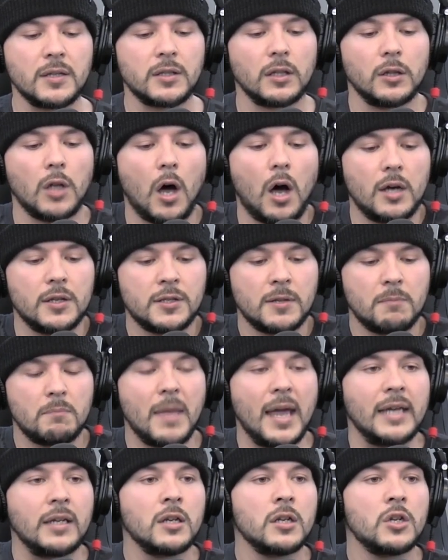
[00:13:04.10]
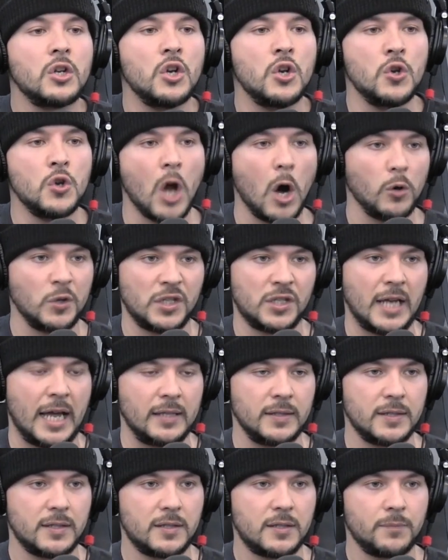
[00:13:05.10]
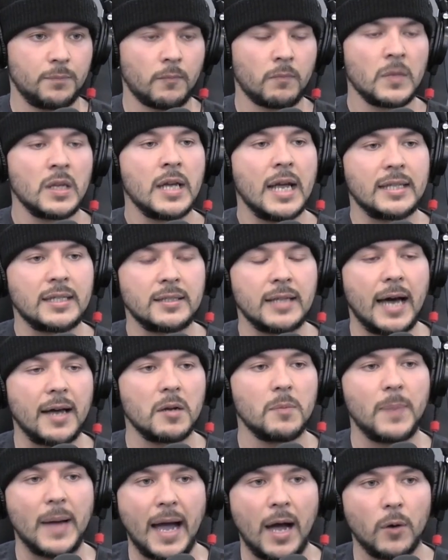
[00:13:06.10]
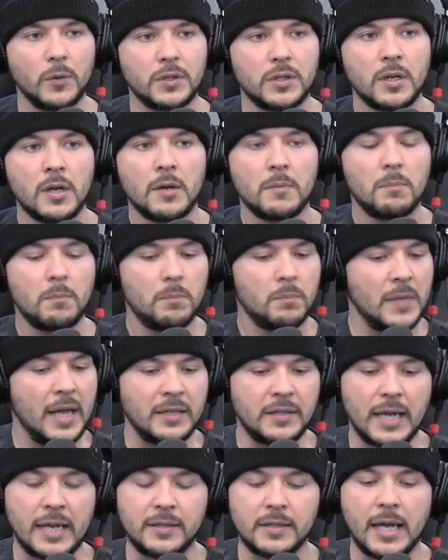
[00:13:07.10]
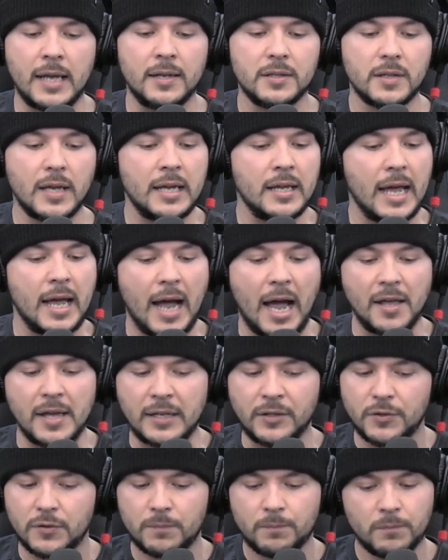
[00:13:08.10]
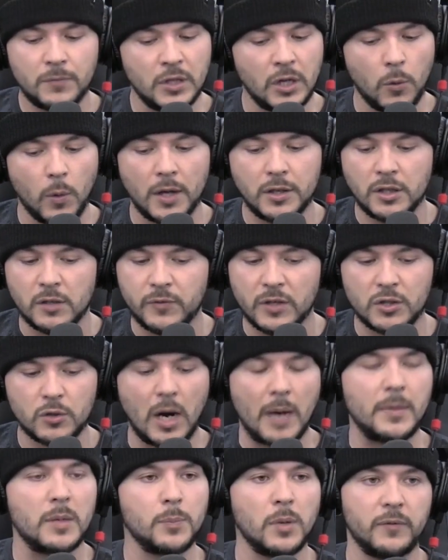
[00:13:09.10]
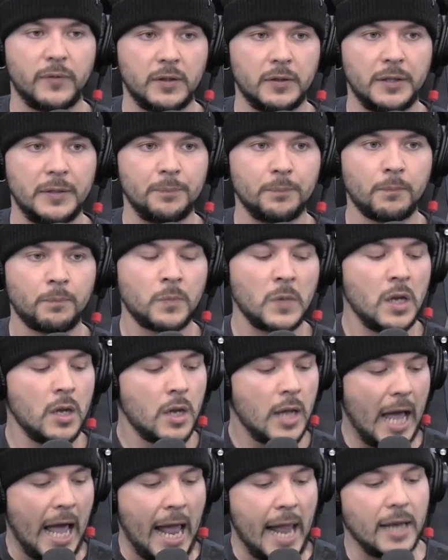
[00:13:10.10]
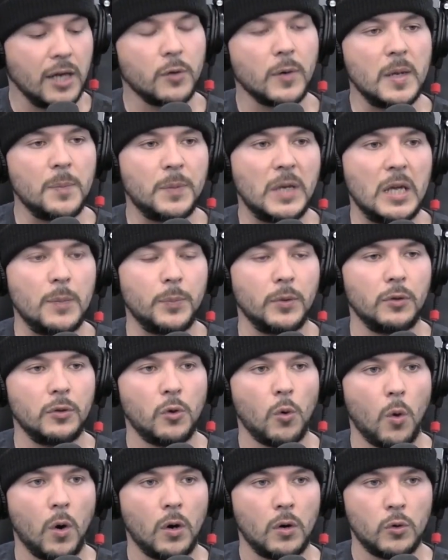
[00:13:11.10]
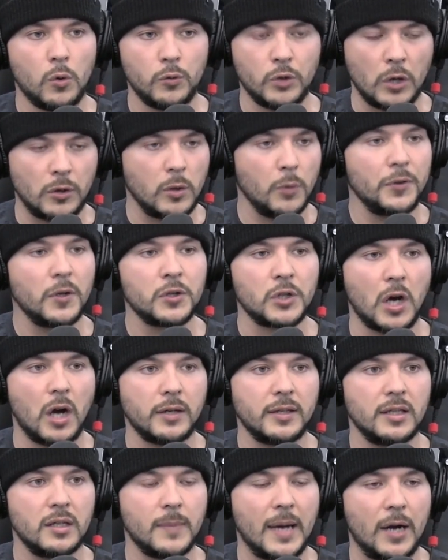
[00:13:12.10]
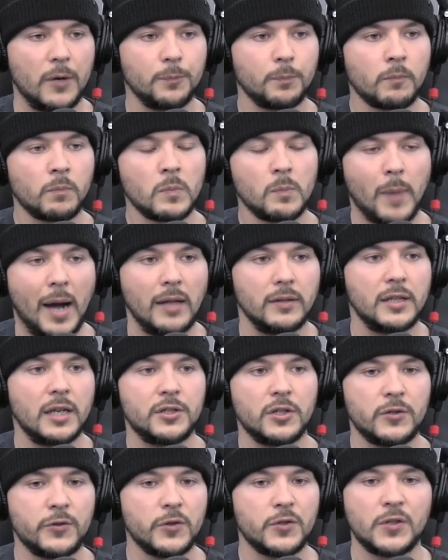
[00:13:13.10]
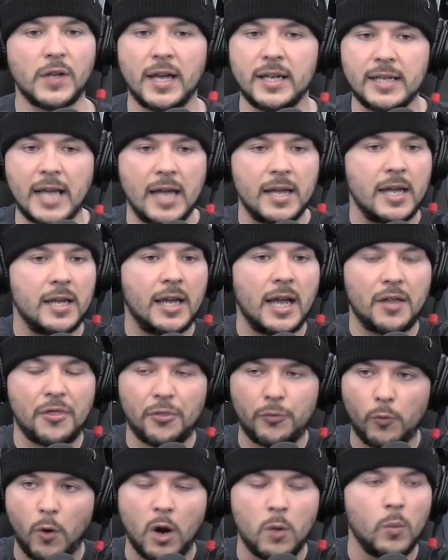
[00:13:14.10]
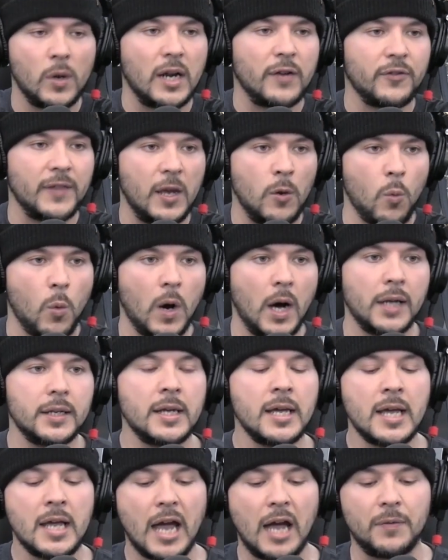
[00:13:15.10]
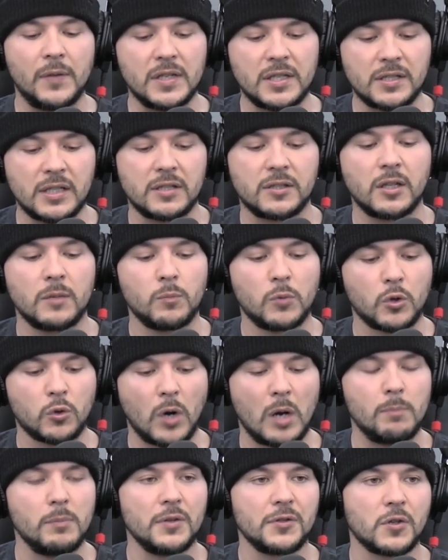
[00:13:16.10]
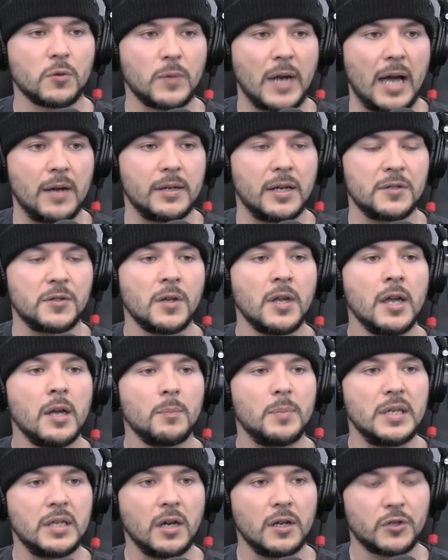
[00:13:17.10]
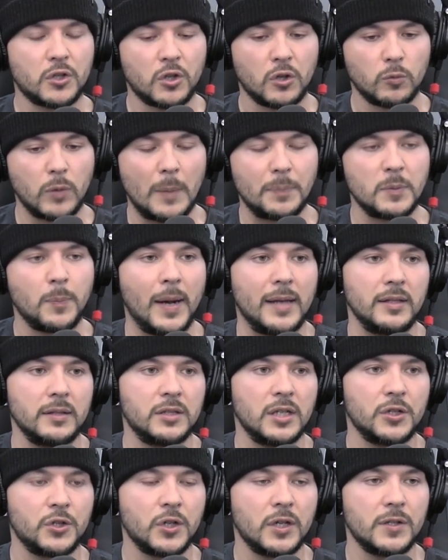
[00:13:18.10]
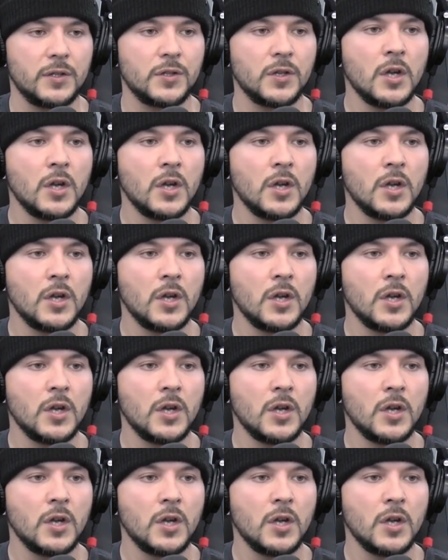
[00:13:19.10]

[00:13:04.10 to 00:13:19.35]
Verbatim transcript: right. the laws make no sense. Correct. It's not about, it, it, it is, it, it's, you know what? You've described it perfectly. Angry people who, who don't know what they're talking about politicians who say, yeah, yeah, yeah, throw them whatever they yes. want. And the system crumbles around us because corrupt politicians